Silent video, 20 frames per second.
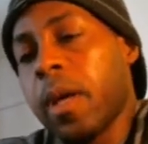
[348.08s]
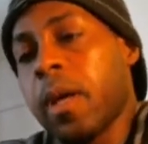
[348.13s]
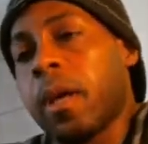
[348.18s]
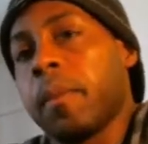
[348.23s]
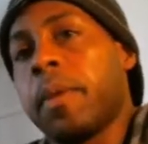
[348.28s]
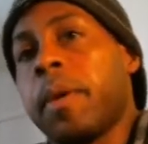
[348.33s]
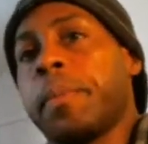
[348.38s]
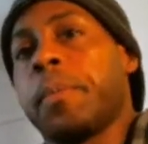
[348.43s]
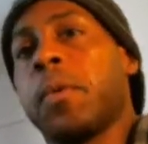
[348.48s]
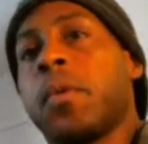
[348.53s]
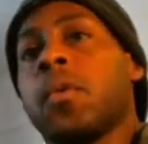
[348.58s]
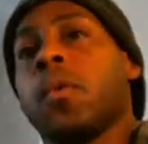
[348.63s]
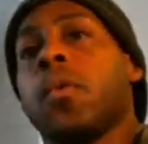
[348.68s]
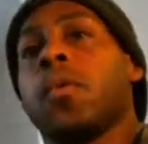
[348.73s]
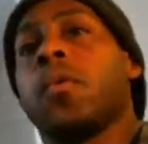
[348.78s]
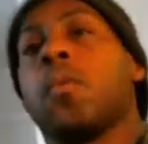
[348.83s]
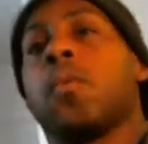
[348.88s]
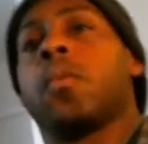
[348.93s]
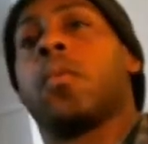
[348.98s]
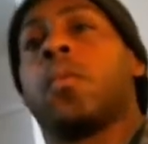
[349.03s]
People
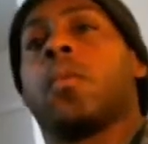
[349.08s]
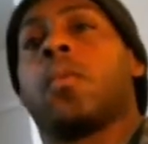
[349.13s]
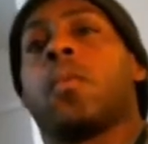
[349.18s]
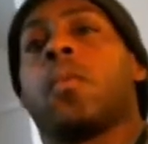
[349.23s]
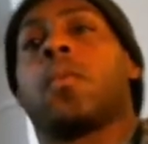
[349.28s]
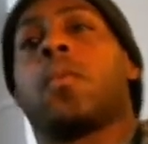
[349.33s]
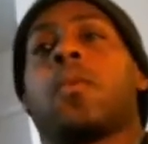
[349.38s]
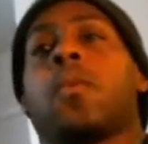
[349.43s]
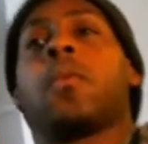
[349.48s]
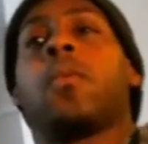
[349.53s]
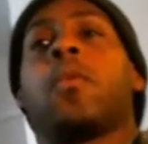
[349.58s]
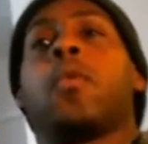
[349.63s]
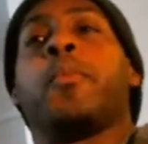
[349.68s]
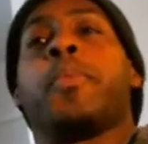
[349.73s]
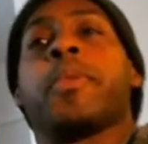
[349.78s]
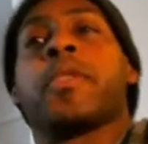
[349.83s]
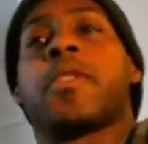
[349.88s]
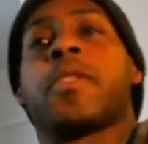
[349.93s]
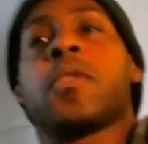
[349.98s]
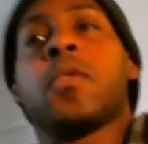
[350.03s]
who
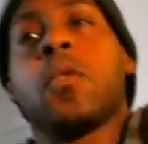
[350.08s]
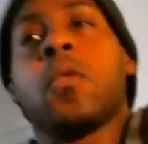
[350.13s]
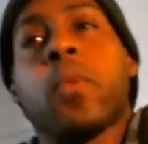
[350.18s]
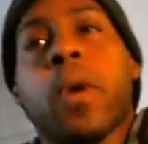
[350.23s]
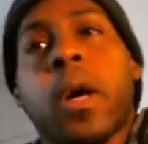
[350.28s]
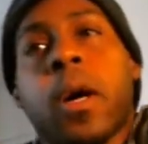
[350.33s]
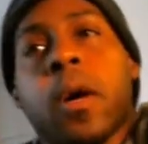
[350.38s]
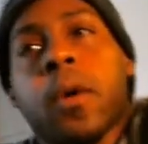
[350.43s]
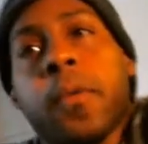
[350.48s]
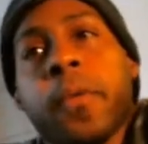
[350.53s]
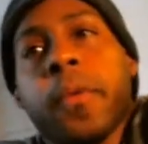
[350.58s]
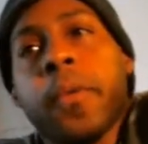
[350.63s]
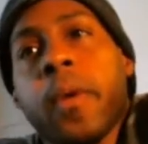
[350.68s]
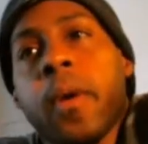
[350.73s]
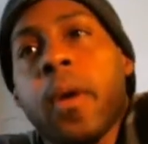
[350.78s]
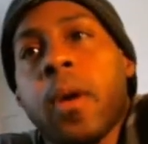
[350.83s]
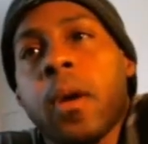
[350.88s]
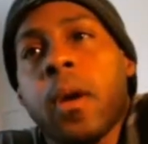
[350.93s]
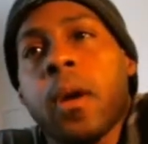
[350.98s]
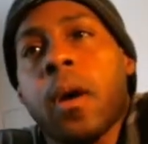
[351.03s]
pursue wealth
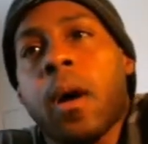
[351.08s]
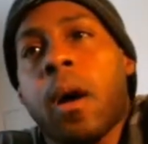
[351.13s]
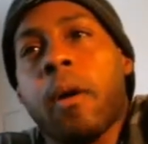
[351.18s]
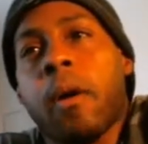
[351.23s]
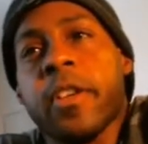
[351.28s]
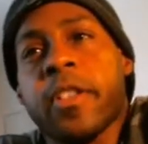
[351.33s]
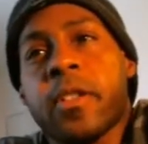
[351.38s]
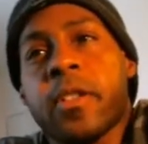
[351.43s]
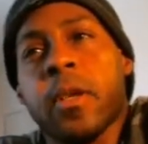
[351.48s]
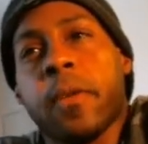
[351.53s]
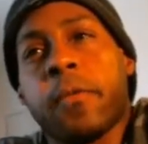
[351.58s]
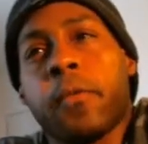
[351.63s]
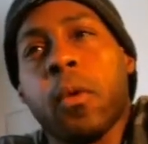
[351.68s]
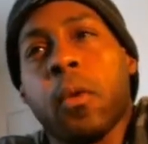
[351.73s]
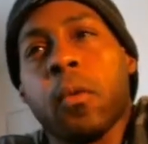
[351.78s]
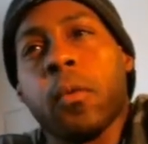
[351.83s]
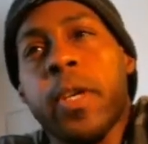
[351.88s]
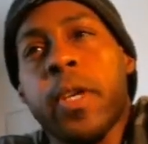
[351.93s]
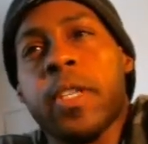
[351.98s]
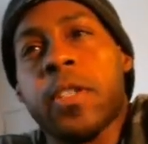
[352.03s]
always look
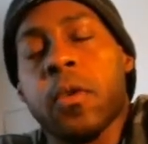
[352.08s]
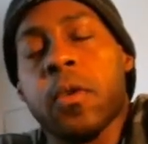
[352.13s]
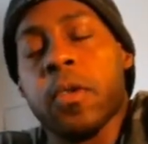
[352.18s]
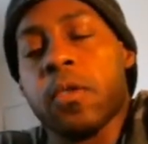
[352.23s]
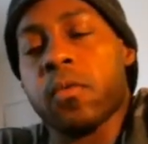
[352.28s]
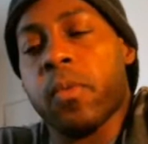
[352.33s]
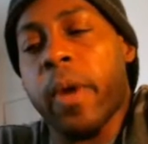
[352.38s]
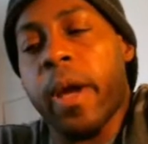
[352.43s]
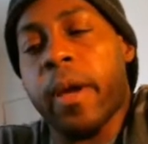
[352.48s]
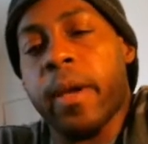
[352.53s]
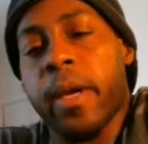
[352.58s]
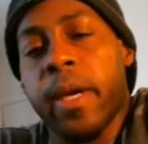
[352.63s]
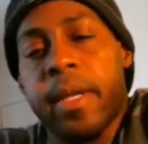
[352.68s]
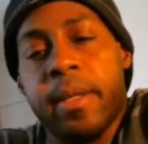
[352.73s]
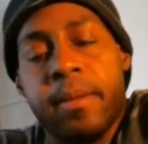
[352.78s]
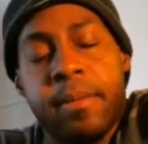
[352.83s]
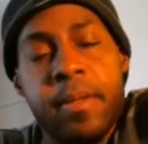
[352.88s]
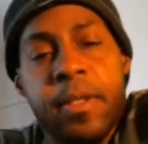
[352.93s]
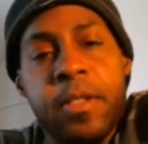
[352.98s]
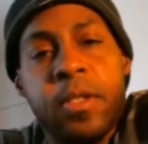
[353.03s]
for a resource, right?
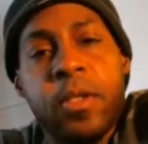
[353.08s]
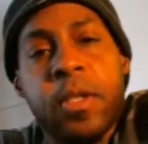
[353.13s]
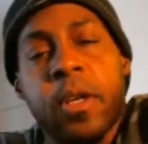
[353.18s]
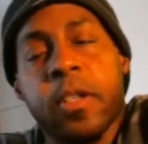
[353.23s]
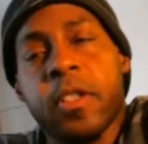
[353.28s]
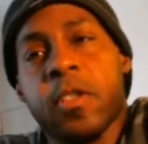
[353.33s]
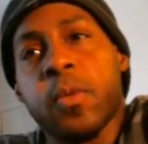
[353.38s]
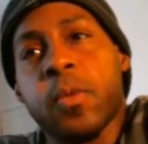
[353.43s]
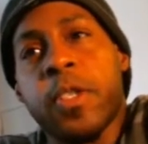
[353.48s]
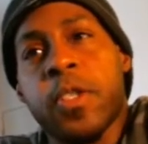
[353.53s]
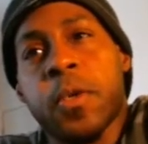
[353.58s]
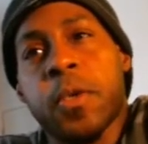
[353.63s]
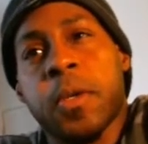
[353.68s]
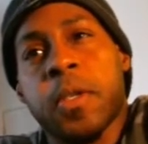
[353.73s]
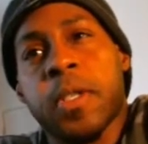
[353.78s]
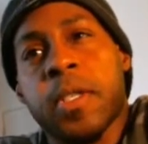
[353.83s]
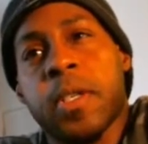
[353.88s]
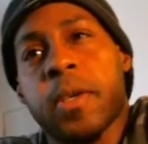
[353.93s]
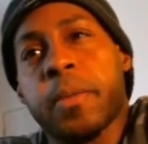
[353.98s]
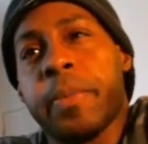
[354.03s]
And this
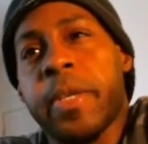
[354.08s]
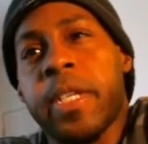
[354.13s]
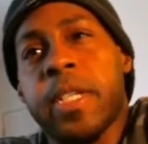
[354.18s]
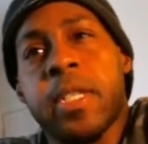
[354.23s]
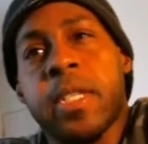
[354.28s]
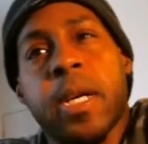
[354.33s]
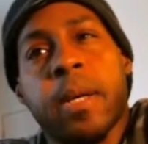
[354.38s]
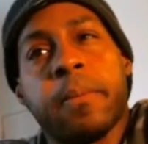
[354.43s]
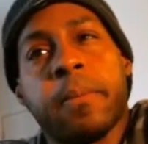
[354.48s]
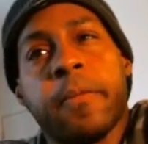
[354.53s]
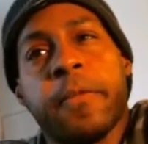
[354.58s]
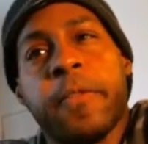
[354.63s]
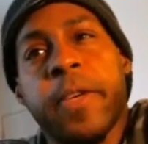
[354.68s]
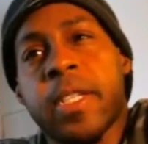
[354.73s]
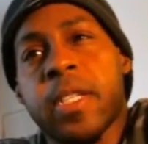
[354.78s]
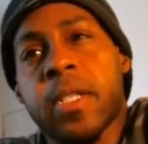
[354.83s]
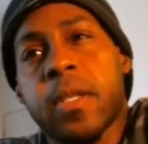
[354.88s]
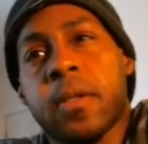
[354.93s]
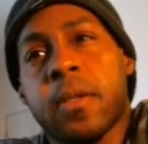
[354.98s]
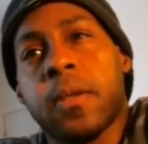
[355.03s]
resource could be something
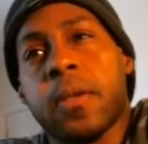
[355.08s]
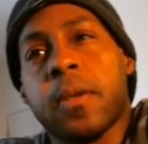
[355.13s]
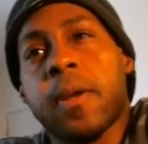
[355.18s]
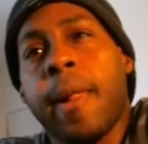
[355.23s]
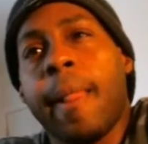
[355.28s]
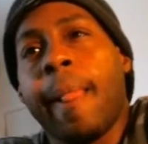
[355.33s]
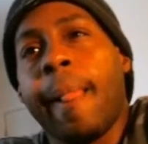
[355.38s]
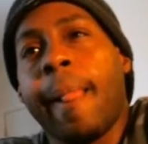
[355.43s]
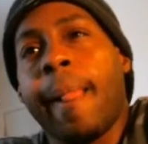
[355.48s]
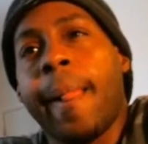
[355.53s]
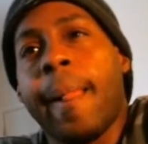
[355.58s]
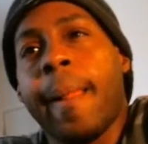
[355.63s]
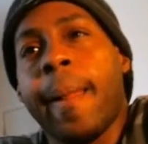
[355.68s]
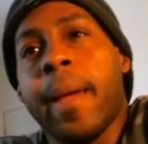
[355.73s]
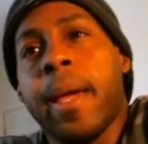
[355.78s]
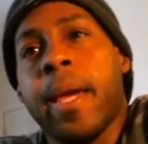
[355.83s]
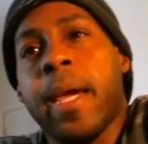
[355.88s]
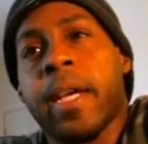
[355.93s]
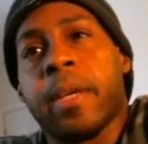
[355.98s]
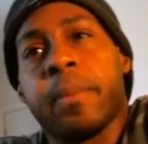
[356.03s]
physical,
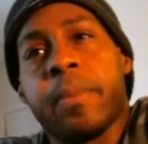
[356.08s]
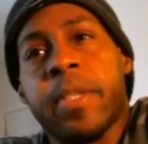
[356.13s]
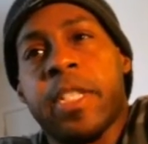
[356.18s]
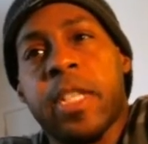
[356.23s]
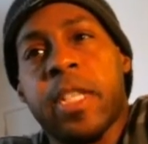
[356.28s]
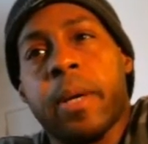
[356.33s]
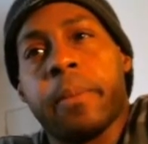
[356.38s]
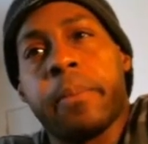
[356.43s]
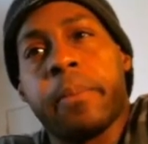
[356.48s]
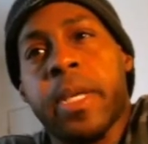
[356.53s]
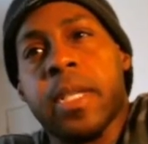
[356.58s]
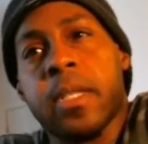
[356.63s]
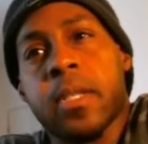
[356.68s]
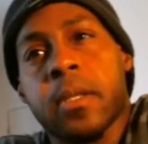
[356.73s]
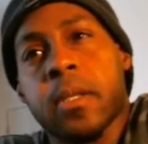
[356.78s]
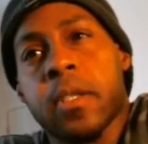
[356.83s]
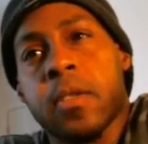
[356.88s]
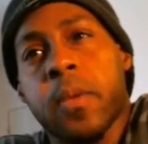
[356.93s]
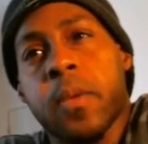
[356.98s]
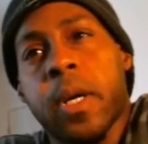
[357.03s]
it could be something
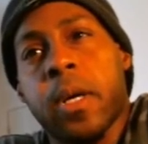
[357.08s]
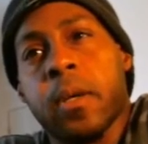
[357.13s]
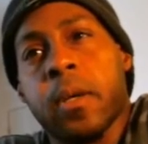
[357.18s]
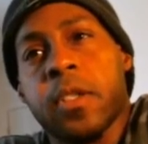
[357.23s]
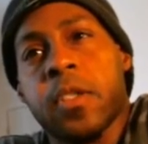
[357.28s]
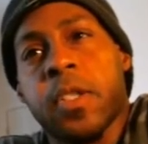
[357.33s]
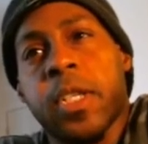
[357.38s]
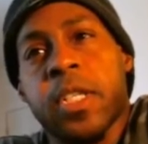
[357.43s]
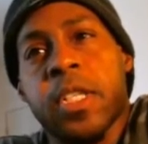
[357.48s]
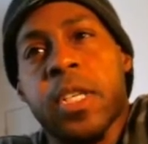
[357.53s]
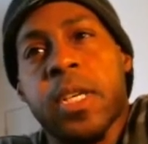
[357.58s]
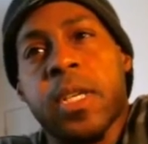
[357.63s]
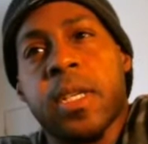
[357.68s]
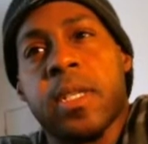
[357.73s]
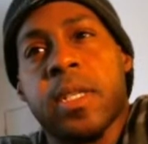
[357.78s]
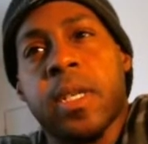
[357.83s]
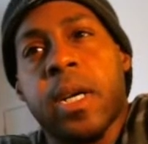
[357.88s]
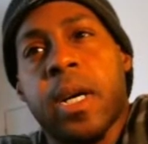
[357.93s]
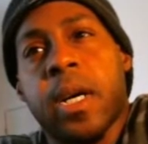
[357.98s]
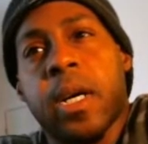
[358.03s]
mental as well, such
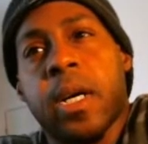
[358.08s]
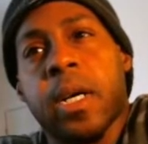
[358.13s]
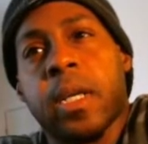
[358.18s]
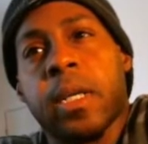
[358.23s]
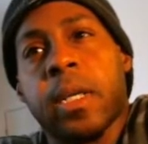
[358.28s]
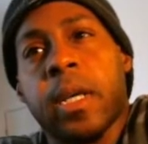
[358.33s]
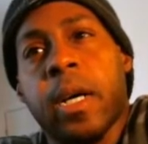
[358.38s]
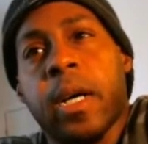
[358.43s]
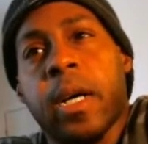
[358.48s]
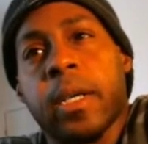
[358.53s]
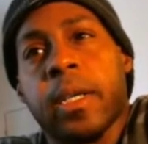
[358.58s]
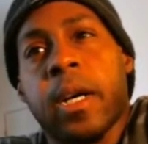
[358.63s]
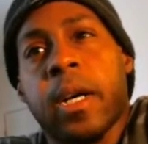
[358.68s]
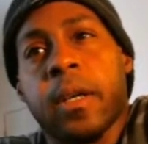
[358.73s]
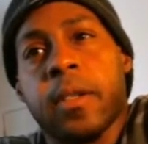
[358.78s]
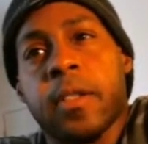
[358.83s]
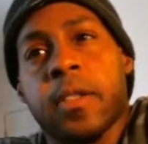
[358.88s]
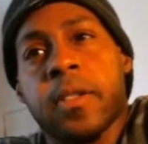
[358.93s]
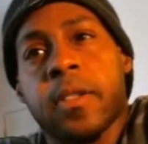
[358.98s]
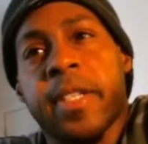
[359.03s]
as a
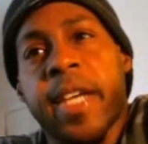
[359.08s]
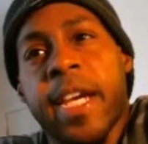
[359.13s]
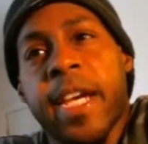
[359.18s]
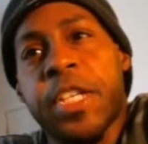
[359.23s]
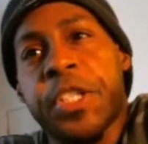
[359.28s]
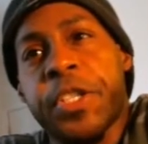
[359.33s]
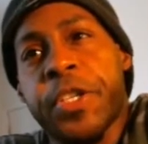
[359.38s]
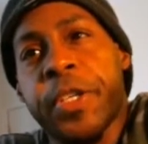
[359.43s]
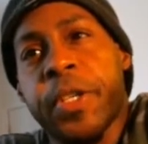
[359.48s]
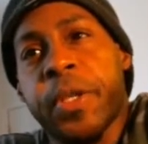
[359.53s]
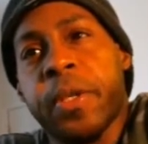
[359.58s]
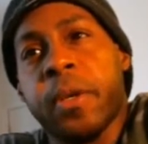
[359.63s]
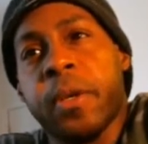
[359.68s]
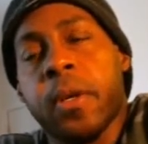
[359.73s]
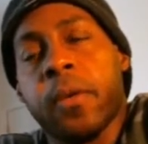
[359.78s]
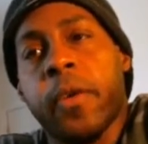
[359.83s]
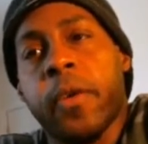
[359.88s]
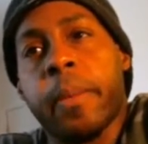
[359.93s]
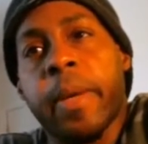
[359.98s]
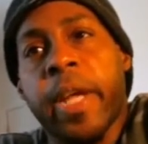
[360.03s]
consultation
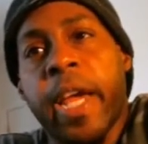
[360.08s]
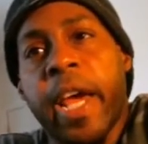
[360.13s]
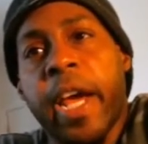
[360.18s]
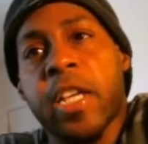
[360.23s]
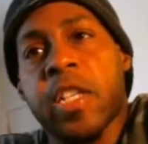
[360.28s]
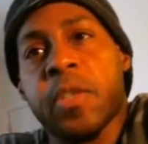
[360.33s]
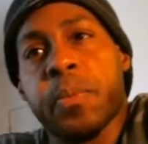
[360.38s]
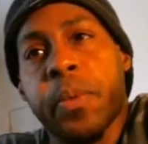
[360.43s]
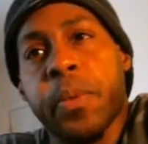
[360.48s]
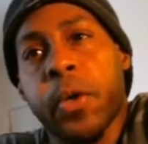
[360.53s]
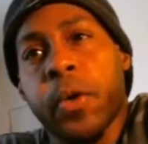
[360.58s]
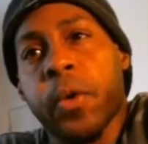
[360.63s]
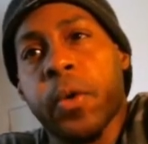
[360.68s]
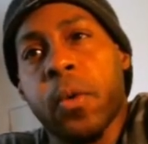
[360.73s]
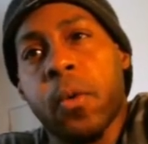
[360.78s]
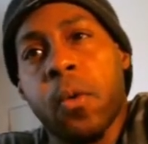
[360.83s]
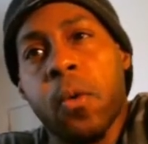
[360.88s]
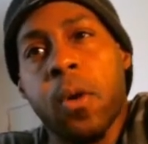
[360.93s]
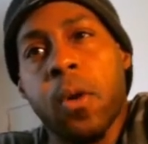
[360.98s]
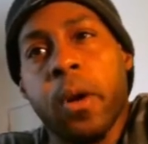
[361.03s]
from an expert
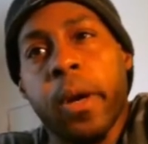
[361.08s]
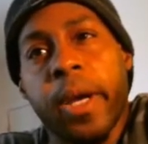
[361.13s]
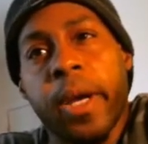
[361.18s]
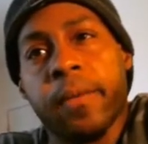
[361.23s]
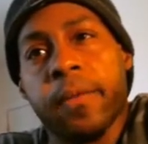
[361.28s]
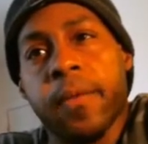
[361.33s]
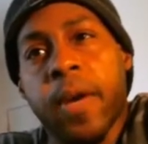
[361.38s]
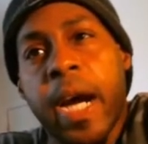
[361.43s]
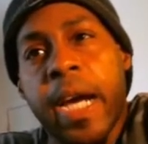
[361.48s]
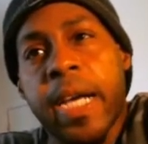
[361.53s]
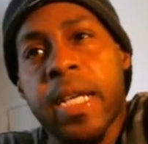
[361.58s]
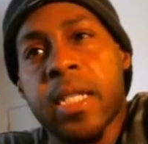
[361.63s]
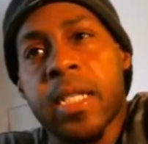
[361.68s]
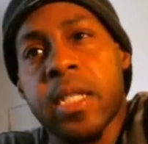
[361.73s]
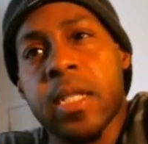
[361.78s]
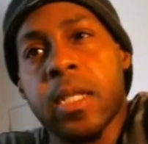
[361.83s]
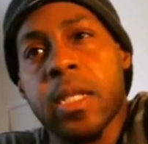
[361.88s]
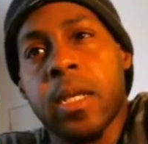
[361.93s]
or advice.